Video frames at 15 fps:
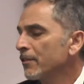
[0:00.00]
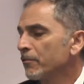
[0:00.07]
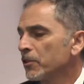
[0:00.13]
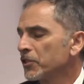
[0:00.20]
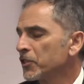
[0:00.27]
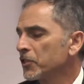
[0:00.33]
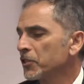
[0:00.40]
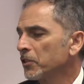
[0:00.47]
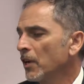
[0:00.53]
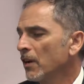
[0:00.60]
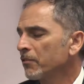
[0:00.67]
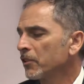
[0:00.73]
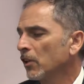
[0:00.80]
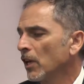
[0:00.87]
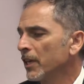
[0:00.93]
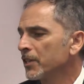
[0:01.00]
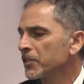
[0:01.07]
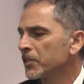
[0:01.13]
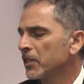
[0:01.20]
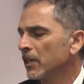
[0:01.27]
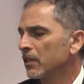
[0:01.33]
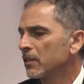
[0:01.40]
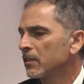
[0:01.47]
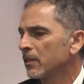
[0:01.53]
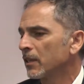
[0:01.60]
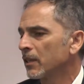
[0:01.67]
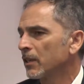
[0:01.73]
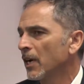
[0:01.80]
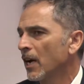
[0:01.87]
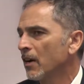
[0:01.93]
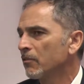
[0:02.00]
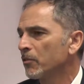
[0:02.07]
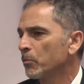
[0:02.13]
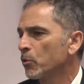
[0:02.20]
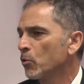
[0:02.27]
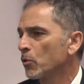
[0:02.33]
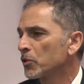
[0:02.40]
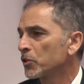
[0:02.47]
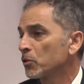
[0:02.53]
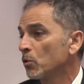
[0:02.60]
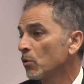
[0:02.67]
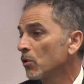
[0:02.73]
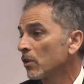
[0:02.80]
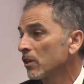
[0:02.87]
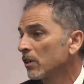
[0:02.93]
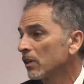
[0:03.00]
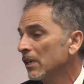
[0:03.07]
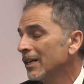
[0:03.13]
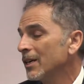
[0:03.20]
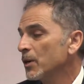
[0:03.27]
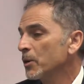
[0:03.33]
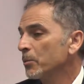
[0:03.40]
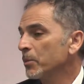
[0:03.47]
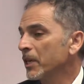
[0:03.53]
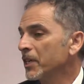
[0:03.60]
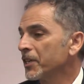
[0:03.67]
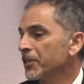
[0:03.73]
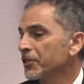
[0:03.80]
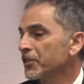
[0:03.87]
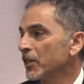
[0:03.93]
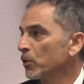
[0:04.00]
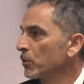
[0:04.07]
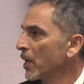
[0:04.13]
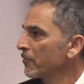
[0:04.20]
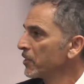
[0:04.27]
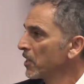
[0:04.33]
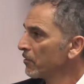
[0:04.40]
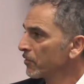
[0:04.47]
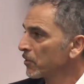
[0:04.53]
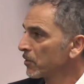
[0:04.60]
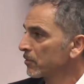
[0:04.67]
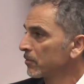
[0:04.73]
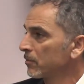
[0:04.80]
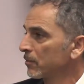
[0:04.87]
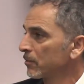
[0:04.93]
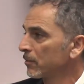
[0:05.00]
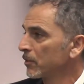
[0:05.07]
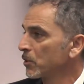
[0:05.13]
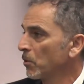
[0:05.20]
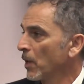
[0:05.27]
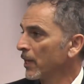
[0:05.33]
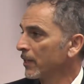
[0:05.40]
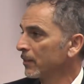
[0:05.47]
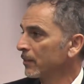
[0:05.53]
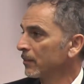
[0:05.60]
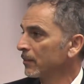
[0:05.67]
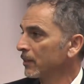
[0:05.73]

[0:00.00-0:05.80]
For instance, you have clients that have a poor score because they don't have enough credit